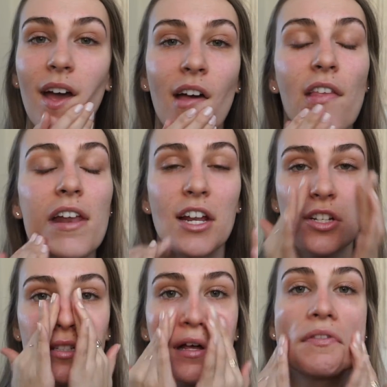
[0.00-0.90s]
and then I
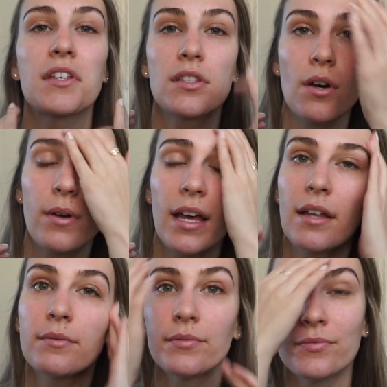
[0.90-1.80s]
just let this soak
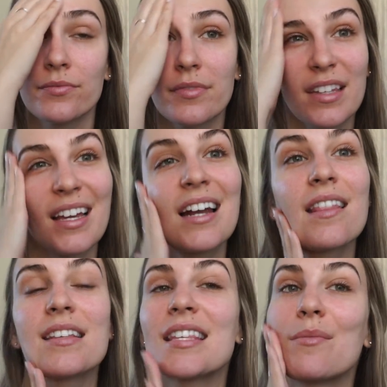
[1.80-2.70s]
in. Kind
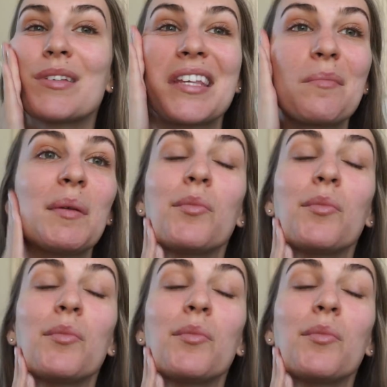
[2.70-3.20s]
of the same as like my